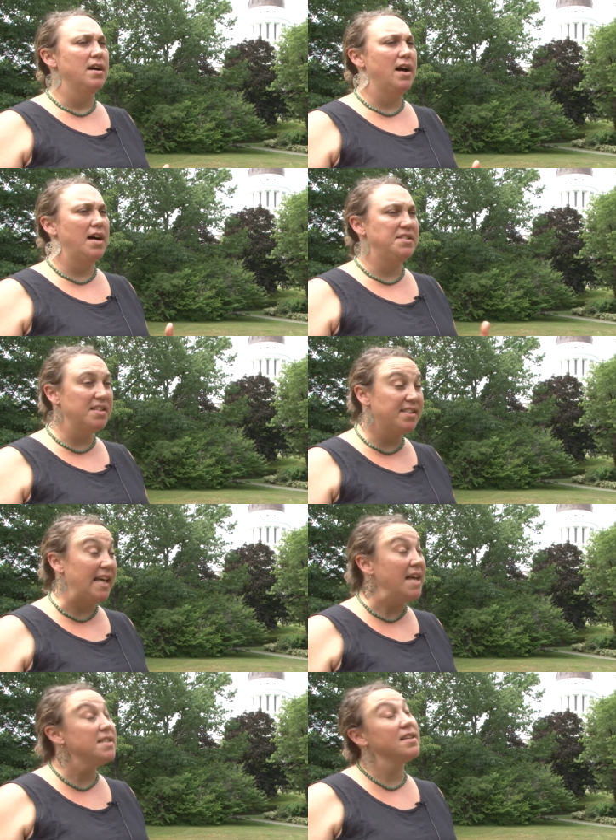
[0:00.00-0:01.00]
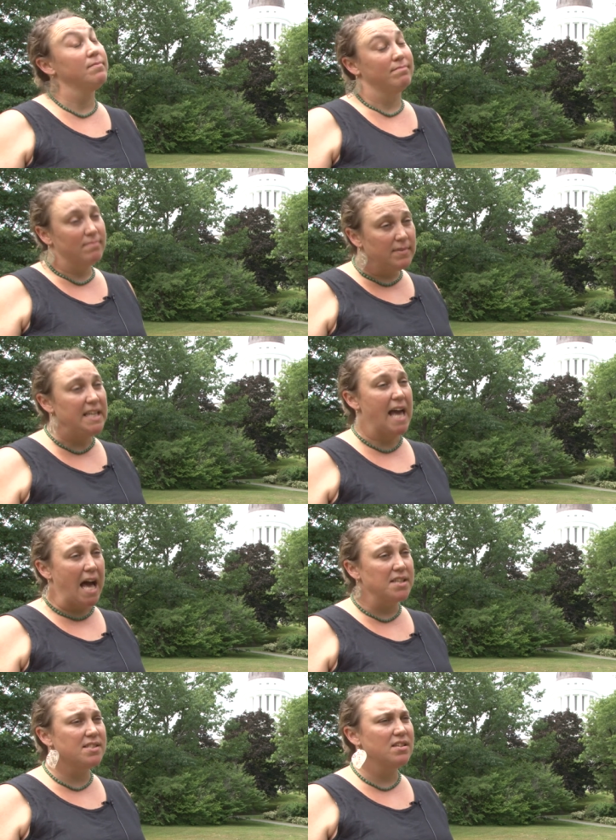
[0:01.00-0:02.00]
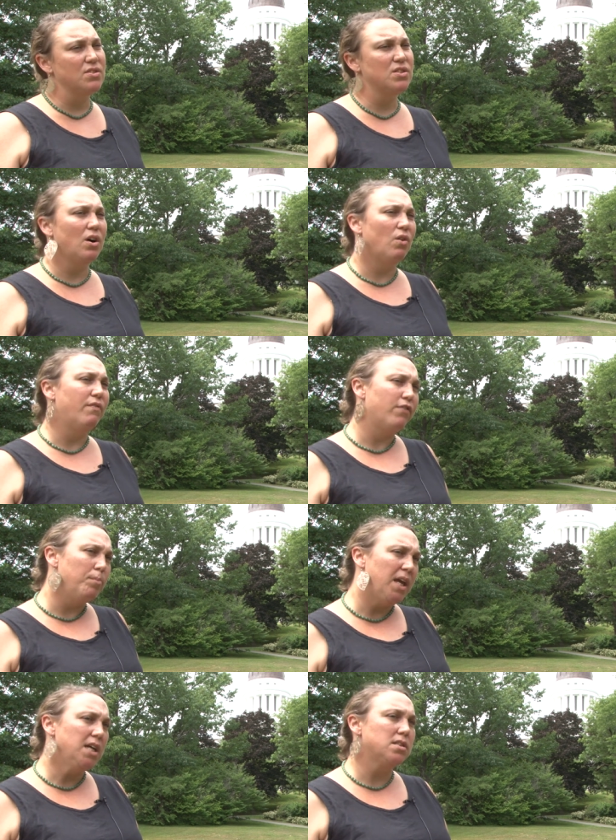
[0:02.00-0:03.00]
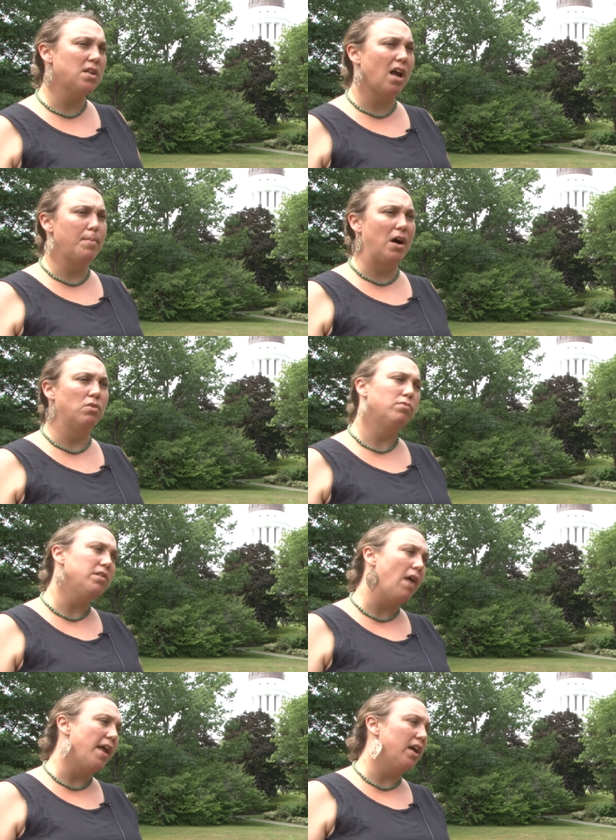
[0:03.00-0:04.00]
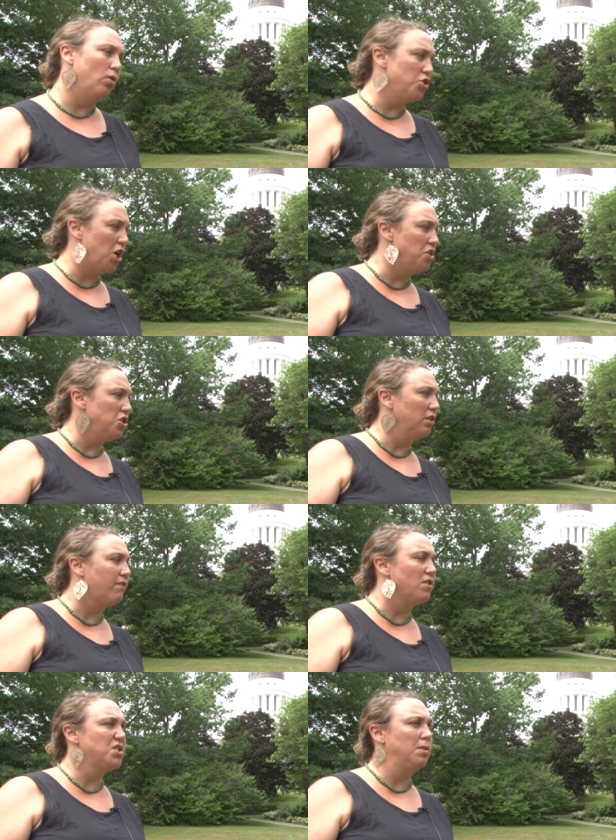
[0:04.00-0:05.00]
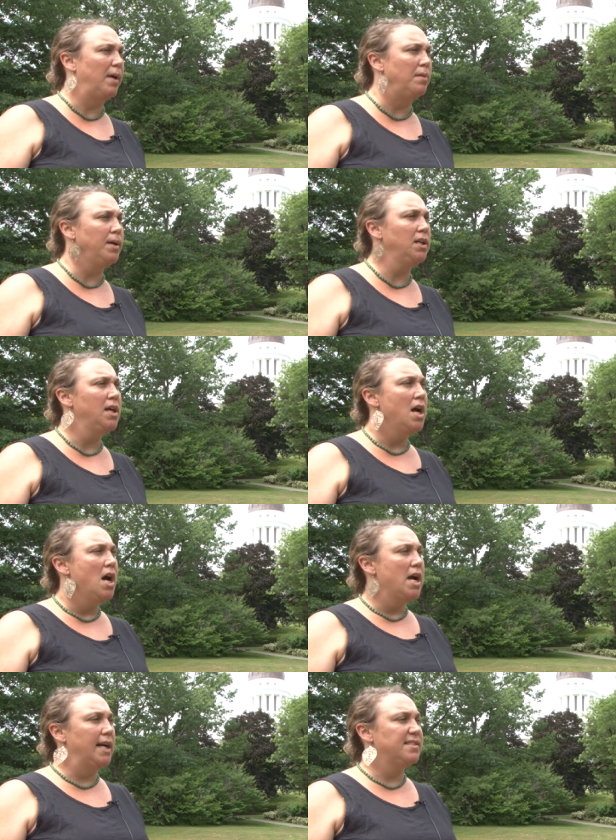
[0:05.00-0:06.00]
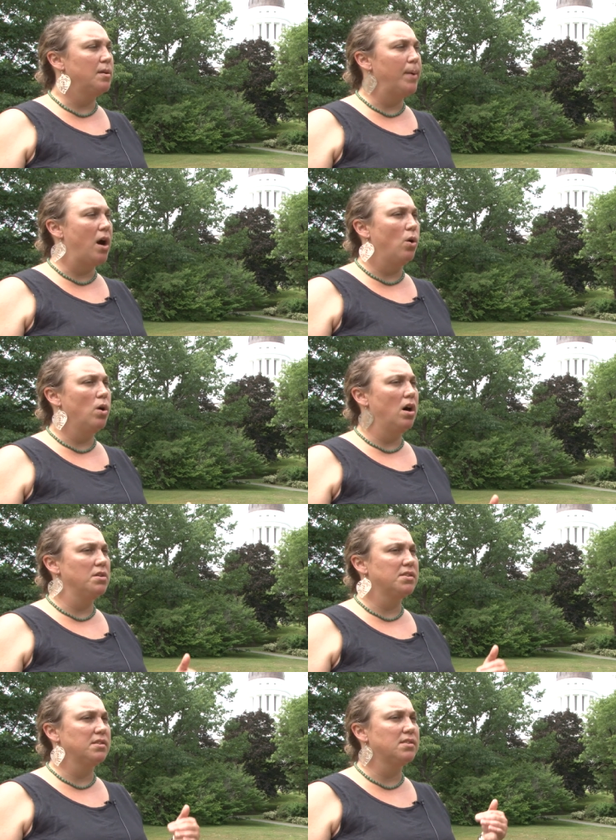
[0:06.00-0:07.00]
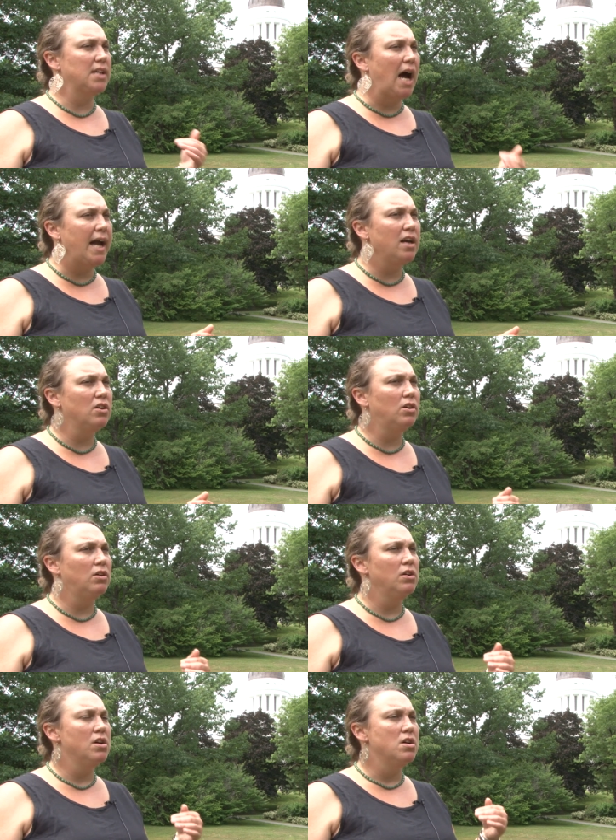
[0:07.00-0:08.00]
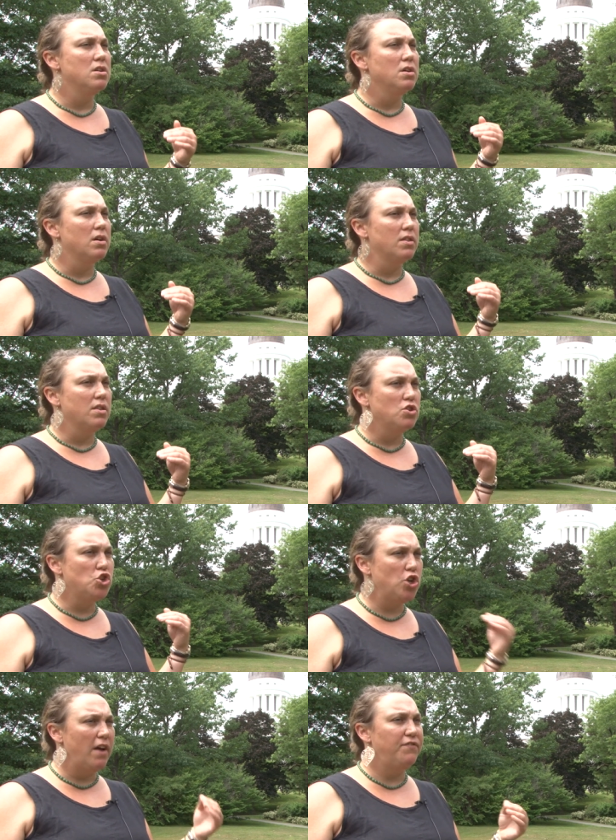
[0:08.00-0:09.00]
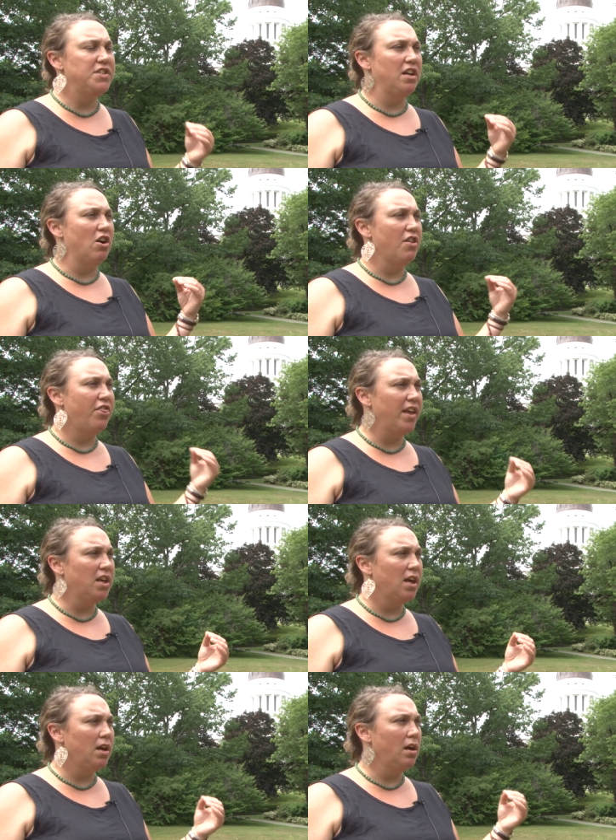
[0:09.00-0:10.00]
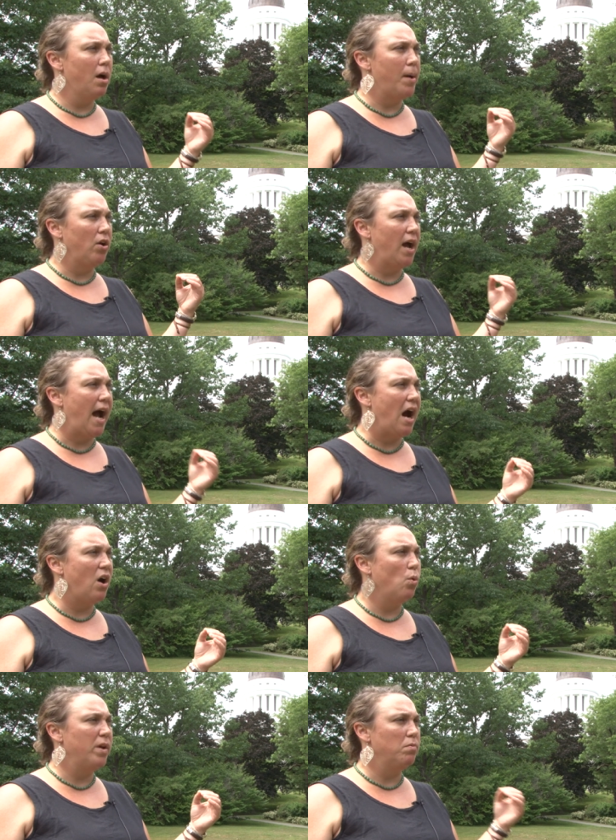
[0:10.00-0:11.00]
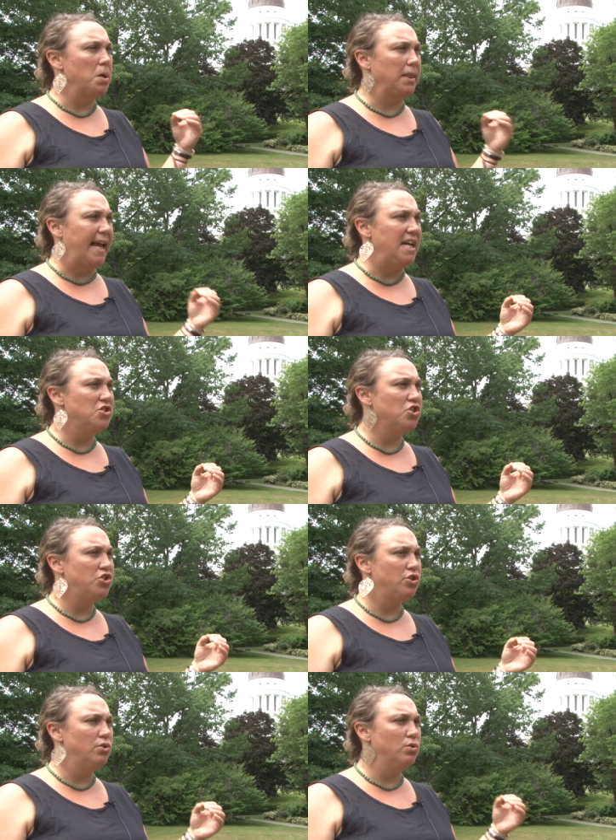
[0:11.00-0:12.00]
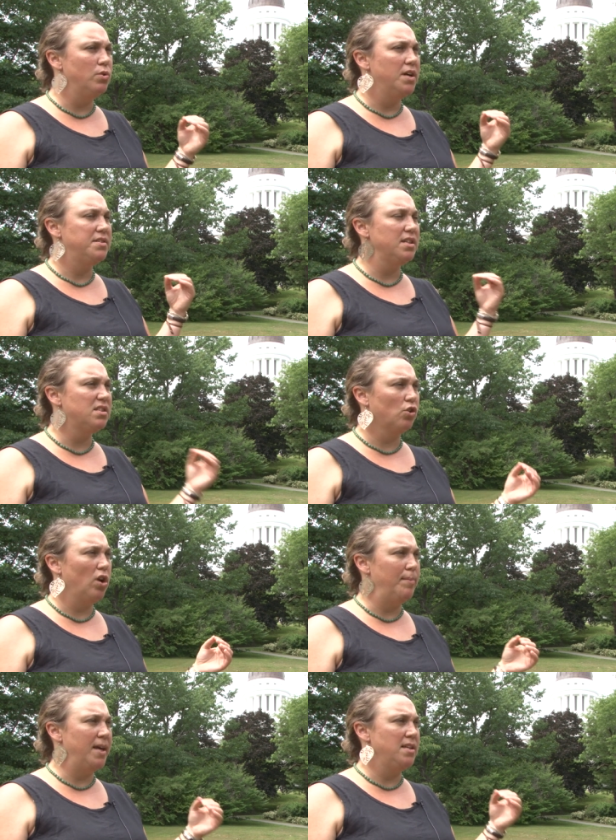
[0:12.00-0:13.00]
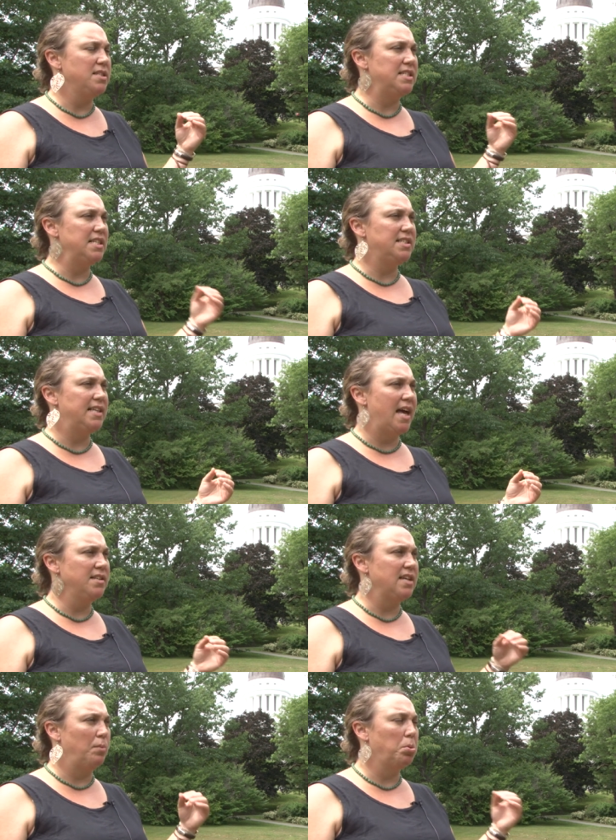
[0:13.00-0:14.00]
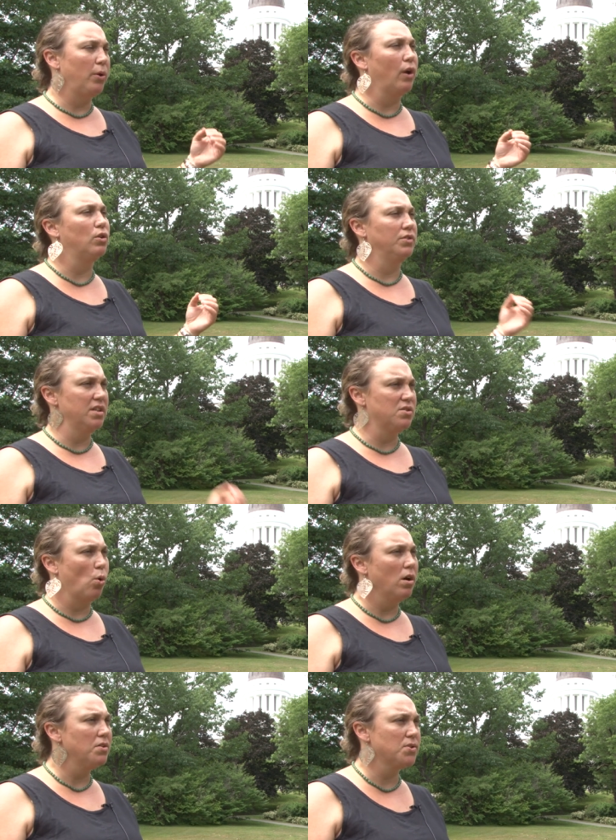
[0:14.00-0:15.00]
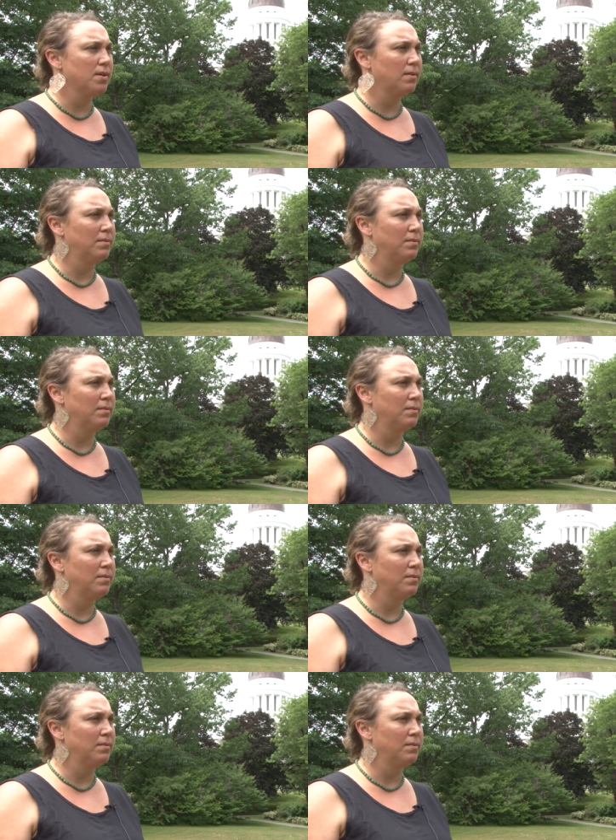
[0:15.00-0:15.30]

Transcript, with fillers: uh, dissent, yes. So for me, it's not about rewriting or changing the First Amendment. It's about a societal shift in our thinking about how we relate to disagreement, dissent, and political discourse.